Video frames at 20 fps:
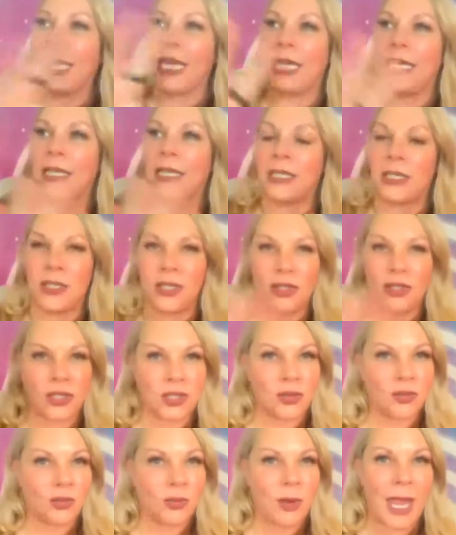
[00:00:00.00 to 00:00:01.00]
is to
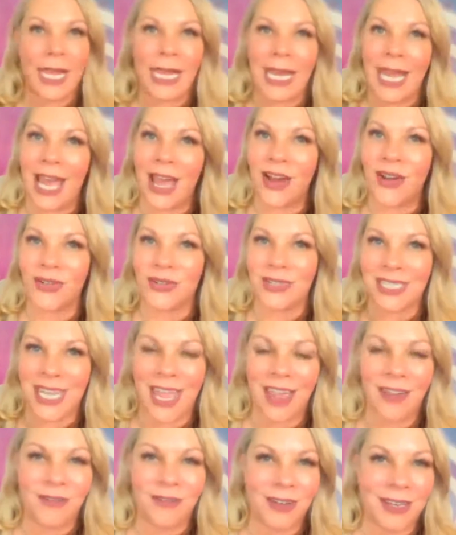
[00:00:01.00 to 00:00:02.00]
just write out
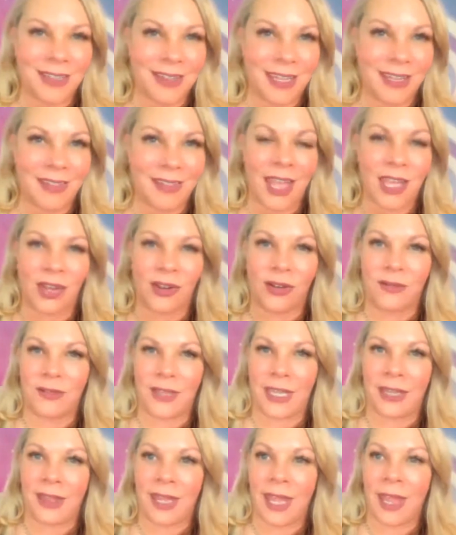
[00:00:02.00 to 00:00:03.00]
everything that you're
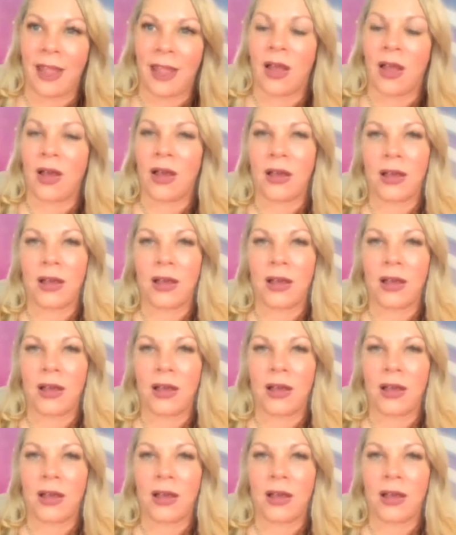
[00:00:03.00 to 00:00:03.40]
feeling,